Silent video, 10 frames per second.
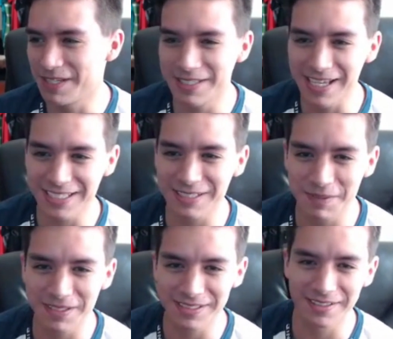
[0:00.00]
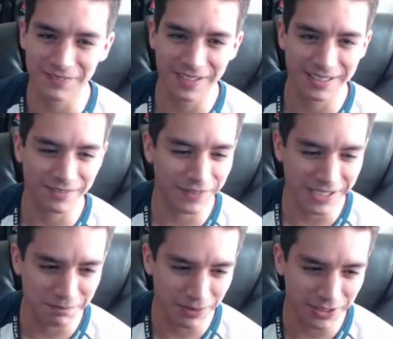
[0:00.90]
It's actually because of the fans. The
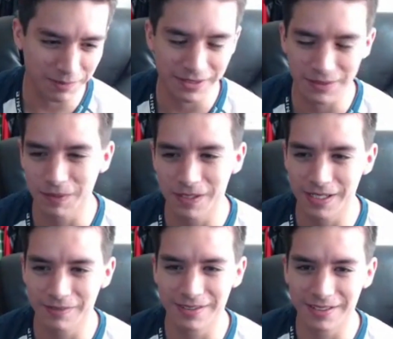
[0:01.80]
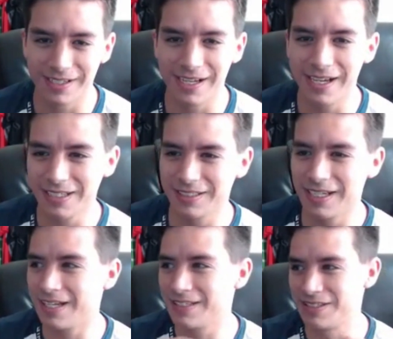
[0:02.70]
fans pushed me to where I am today. I actually
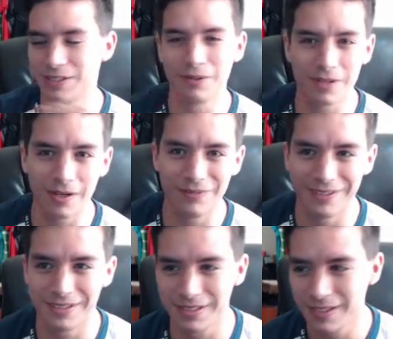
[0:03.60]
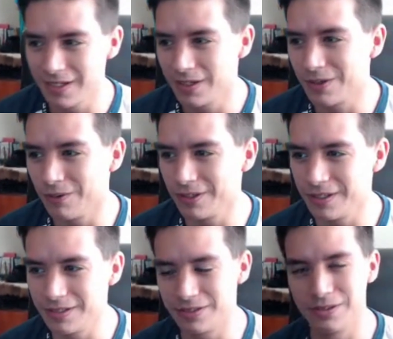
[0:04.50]
had zero confidence going
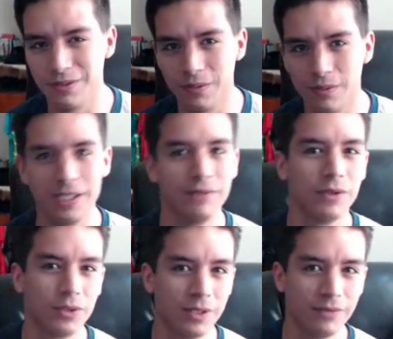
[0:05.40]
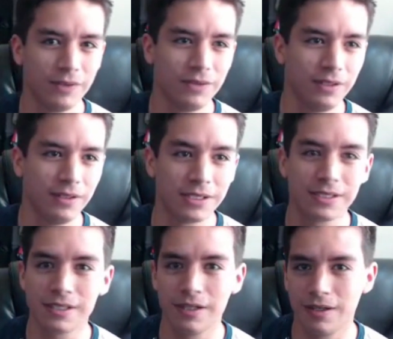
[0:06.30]
into Evo 2015. This
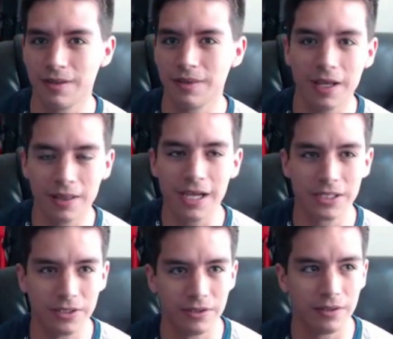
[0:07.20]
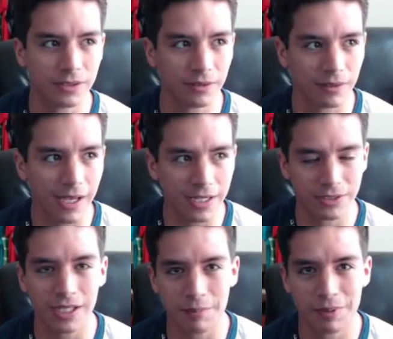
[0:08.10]
is not last year. So last
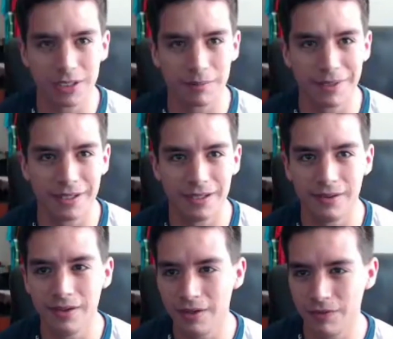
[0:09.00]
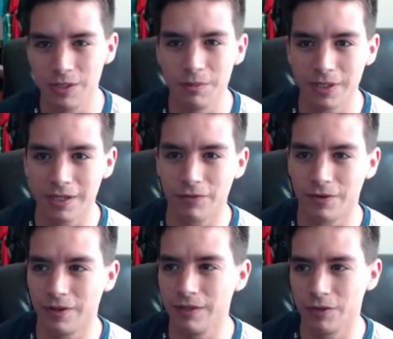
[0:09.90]
year I got picked up by VG Bootcamp
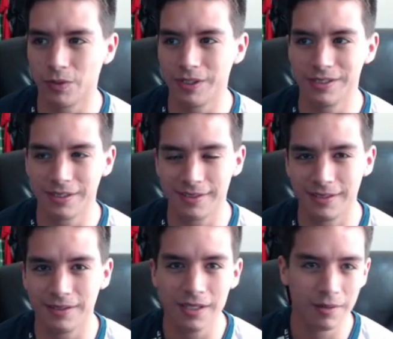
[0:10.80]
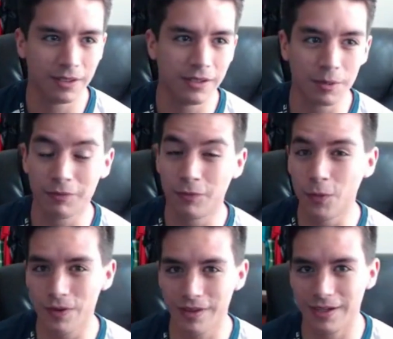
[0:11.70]
for Evo 2016. The year
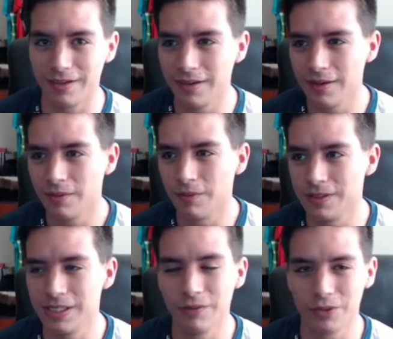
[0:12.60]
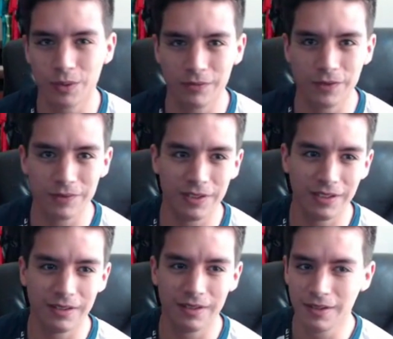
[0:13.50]
before that was Evo
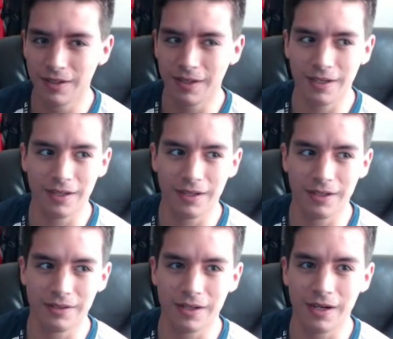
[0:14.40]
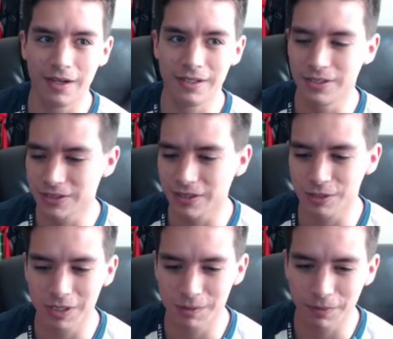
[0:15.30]
2015, and I just
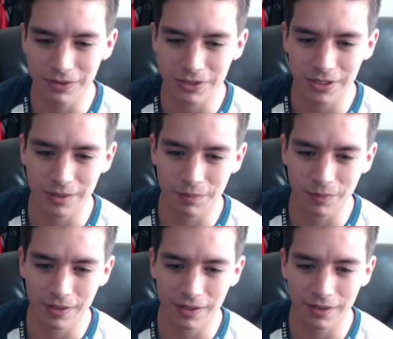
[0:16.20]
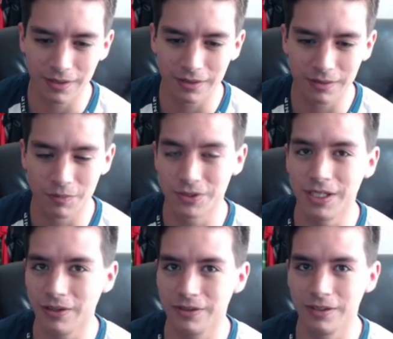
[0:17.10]
lost my sponsorship with
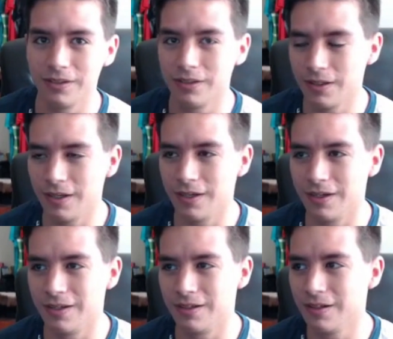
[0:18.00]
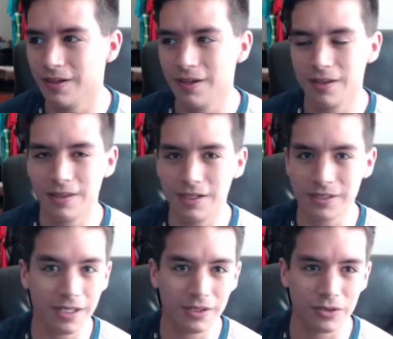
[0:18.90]
Mortality, and they
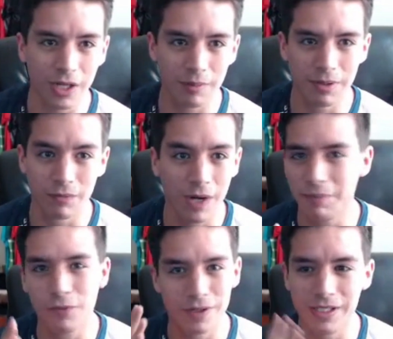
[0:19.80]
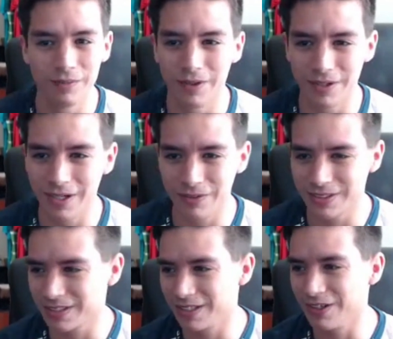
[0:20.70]
decided to drop me right before Evo, and I was
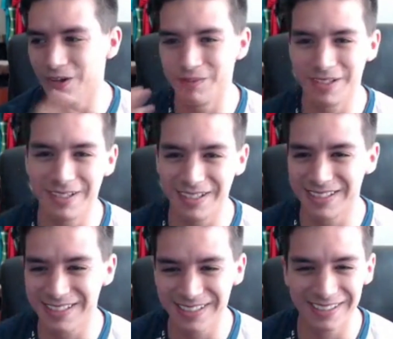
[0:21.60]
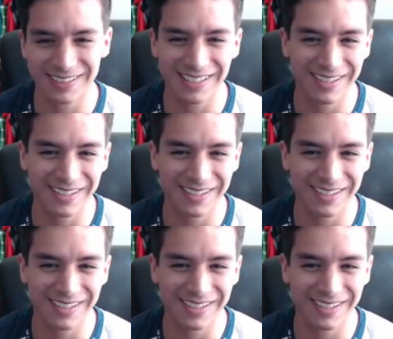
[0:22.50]
just like, oh my gosh, this sucks.